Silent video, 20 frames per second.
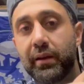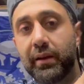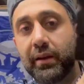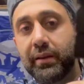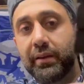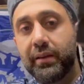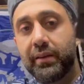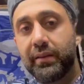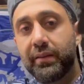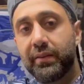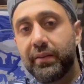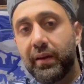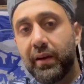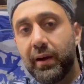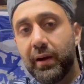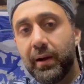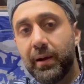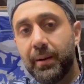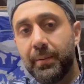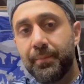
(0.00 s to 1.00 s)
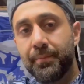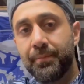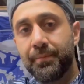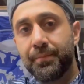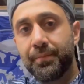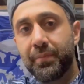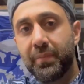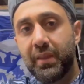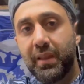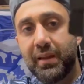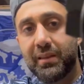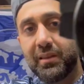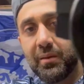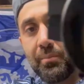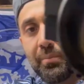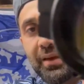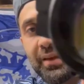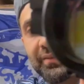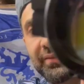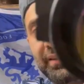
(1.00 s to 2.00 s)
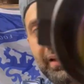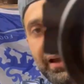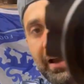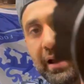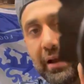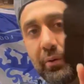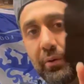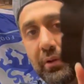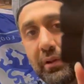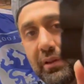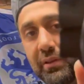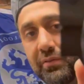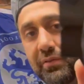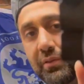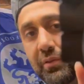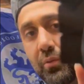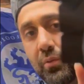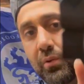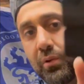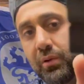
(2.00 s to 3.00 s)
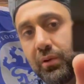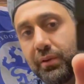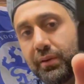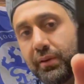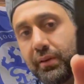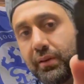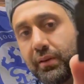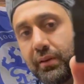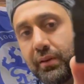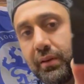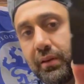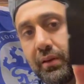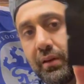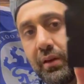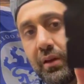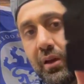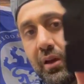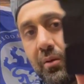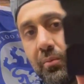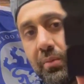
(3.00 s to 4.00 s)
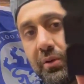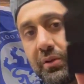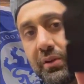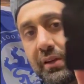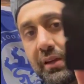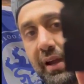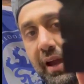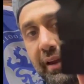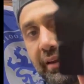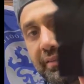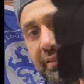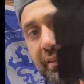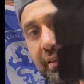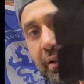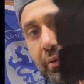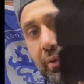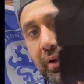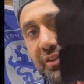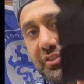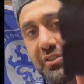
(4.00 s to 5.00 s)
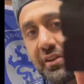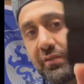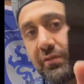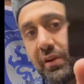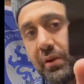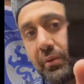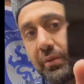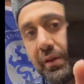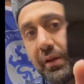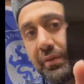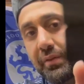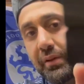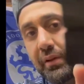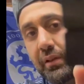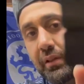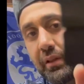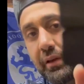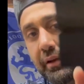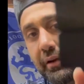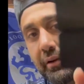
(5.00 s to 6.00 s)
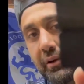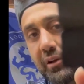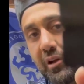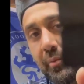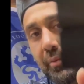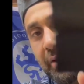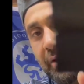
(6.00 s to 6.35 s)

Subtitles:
it is not the best eye relief in the world, but you can kind of see that red chevron without the glare coming